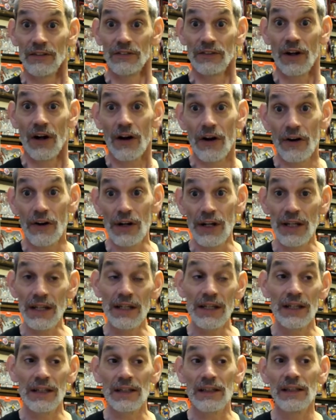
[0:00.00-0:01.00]

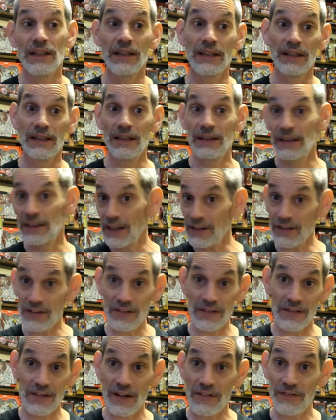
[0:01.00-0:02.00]
hurry and get
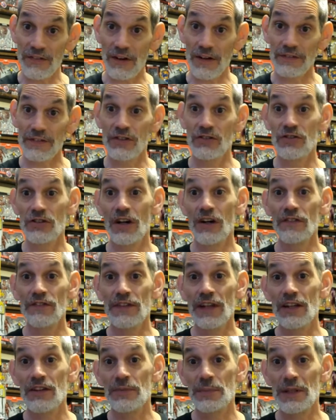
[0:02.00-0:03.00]
stuff off the shelf
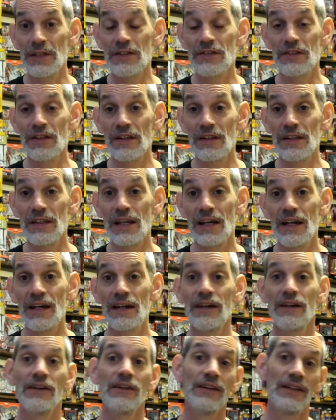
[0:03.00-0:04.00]
that's been sitting
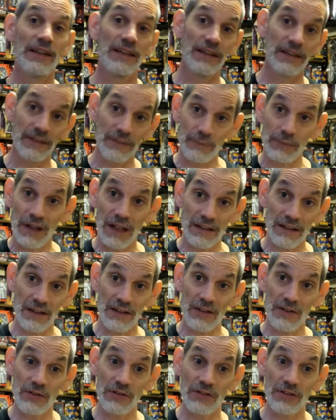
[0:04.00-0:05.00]
there and get the
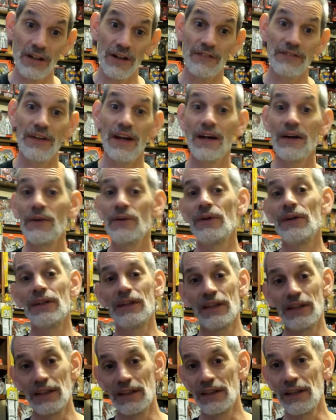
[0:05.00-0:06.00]
new stuff out
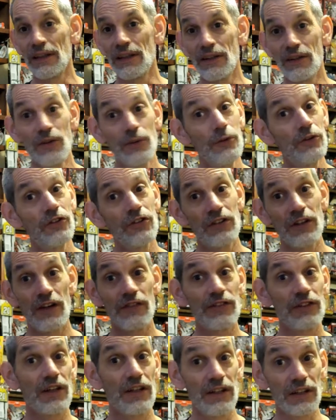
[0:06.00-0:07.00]
and new
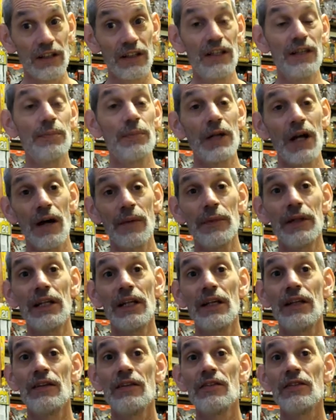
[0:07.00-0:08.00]
stuff's going to keep coming
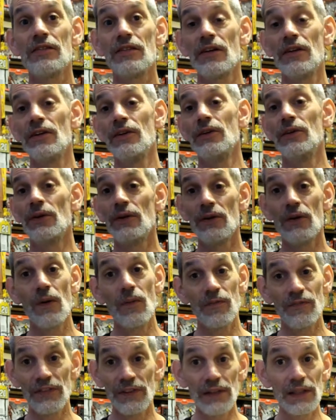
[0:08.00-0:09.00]
in so
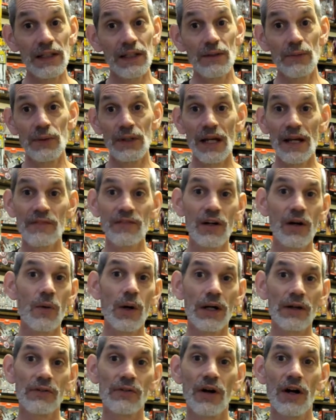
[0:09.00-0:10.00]
hopefully we have a
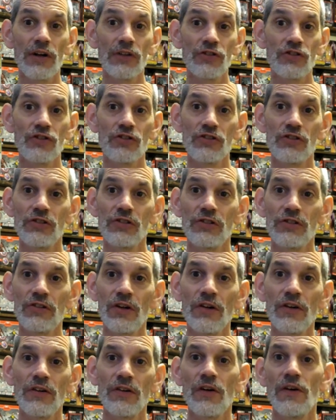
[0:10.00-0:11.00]
quick rush
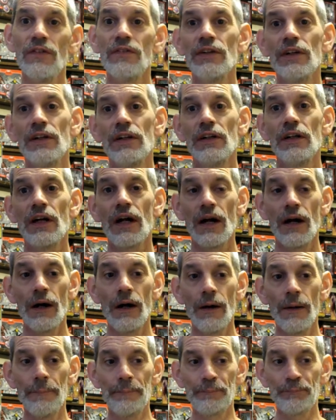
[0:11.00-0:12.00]
turnover
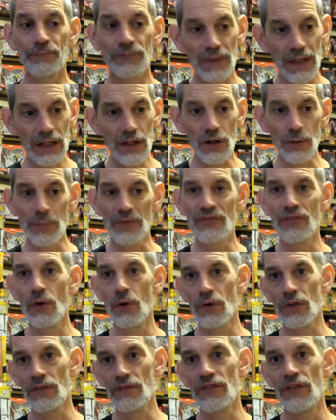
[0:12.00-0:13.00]
um, here
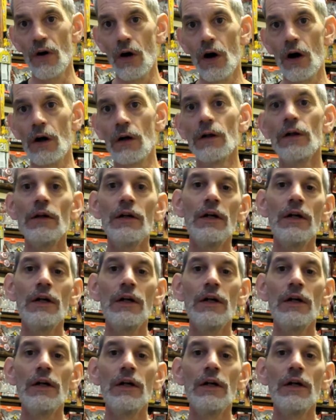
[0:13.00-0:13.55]
before the fall